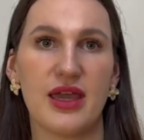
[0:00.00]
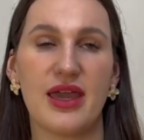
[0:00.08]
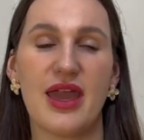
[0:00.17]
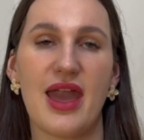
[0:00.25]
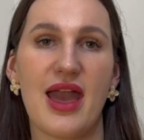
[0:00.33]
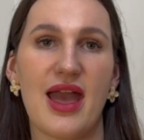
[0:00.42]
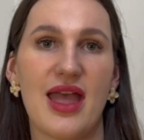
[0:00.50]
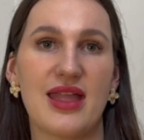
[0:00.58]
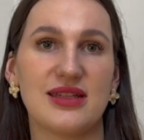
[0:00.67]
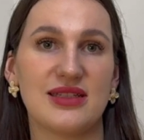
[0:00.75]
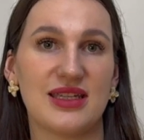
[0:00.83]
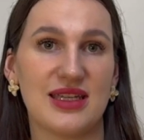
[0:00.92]

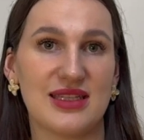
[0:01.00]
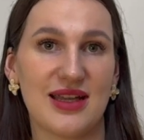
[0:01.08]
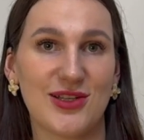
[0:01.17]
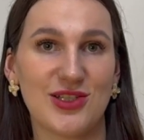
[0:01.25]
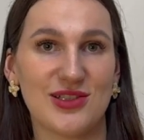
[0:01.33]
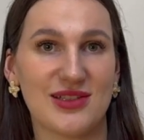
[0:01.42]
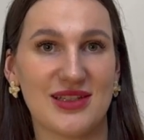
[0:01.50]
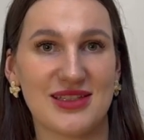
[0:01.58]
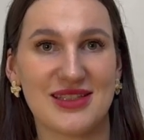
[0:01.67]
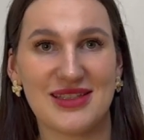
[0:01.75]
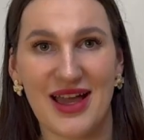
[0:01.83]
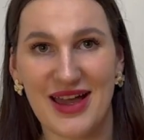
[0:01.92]
And he's actually a
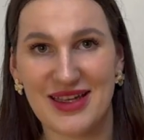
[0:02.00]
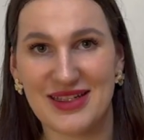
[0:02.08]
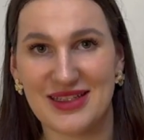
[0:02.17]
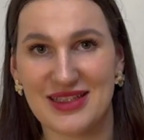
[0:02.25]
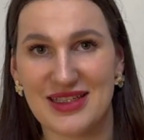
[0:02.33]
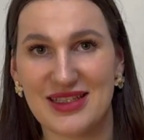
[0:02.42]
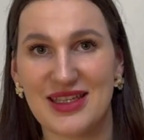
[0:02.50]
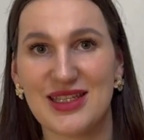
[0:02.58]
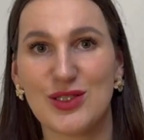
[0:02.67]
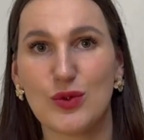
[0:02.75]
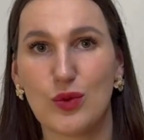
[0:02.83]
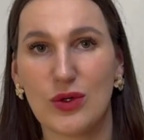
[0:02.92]
scientist.
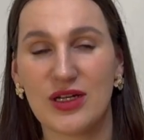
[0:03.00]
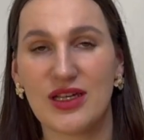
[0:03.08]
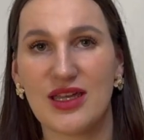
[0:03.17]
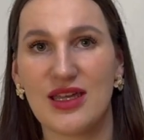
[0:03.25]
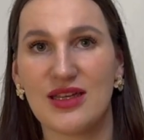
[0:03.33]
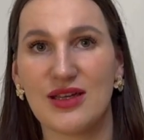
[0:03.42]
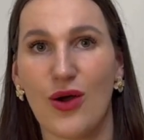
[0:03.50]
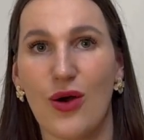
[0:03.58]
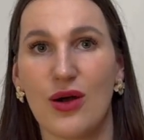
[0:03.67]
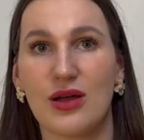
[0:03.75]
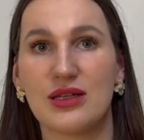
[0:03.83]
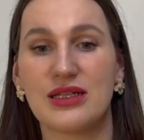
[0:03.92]
He's working
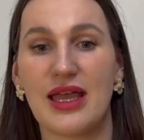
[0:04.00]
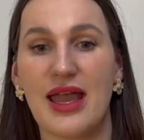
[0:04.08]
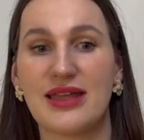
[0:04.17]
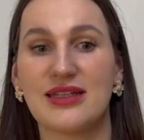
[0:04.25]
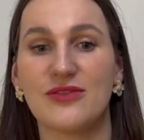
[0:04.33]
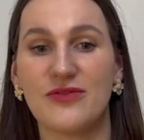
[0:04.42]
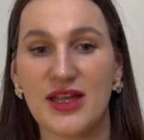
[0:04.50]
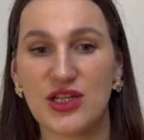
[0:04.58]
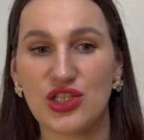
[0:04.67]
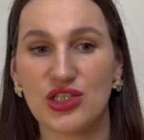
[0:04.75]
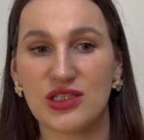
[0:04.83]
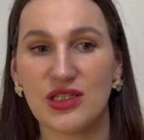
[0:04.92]
on an
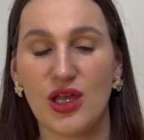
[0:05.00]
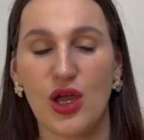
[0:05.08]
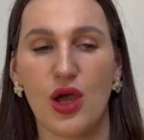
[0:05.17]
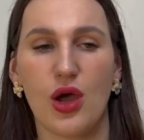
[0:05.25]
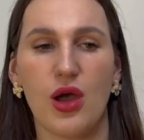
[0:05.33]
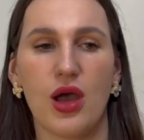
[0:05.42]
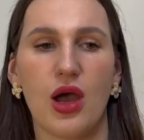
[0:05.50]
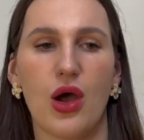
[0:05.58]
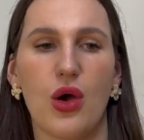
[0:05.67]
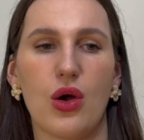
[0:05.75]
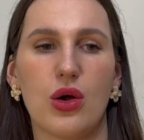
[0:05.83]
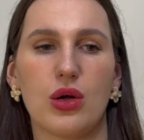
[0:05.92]
invention
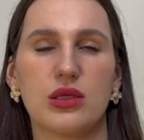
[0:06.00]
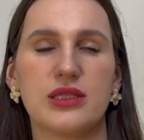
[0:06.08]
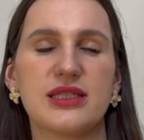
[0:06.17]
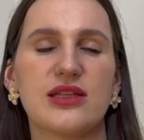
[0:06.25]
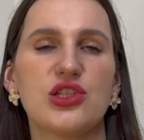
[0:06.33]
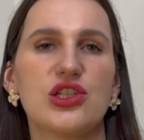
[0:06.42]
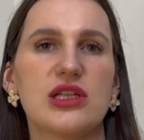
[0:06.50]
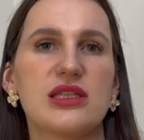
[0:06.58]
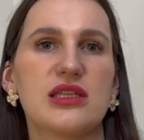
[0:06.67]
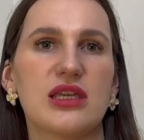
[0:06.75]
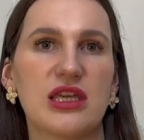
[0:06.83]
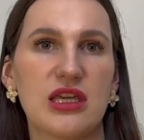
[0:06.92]
on, essentially it's
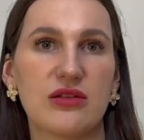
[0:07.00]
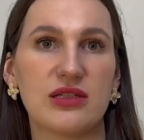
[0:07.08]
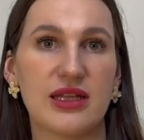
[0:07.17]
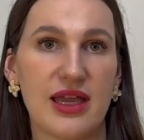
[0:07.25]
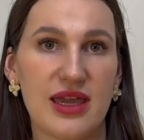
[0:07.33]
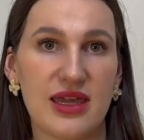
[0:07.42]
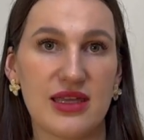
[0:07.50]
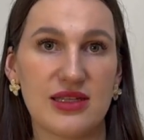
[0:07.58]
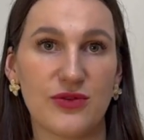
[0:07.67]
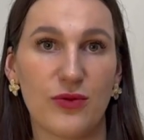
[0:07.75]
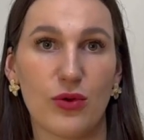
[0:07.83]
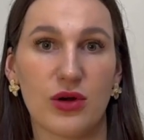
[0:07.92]
a hearing aid
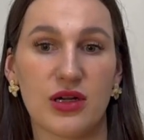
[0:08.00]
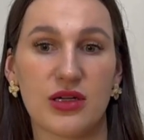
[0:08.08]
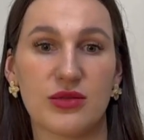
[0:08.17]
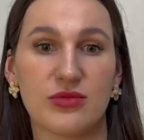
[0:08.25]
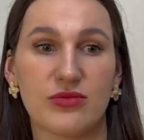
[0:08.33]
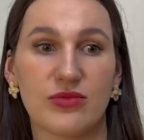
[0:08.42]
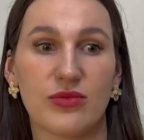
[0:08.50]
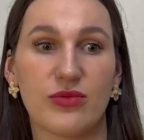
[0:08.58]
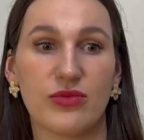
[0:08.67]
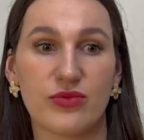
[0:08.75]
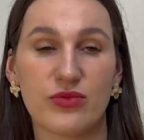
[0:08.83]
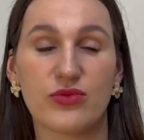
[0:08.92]
for
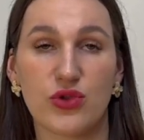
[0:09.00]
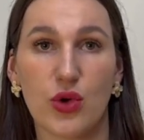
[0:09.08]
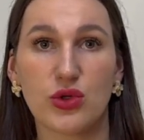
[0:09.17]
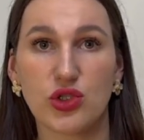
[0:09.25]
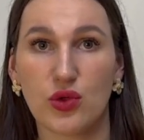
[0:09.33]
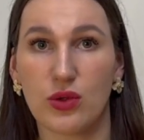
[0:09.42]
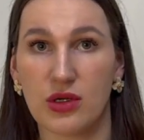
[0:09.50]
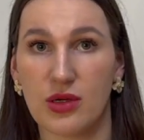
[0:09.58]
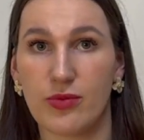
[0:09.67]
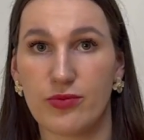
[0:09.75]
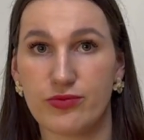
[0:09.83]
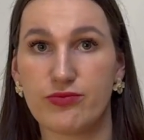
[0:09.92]
those who
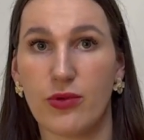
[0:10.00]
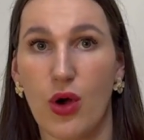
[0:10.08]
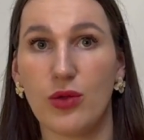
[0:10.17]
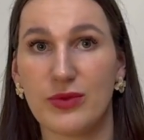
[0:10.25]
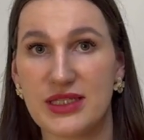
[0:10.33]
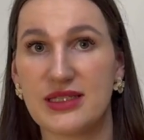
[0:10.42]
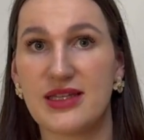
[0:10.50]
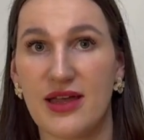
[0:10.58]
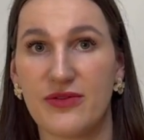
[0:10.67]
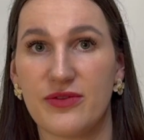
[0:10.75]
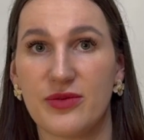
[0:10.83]
are almost deaf.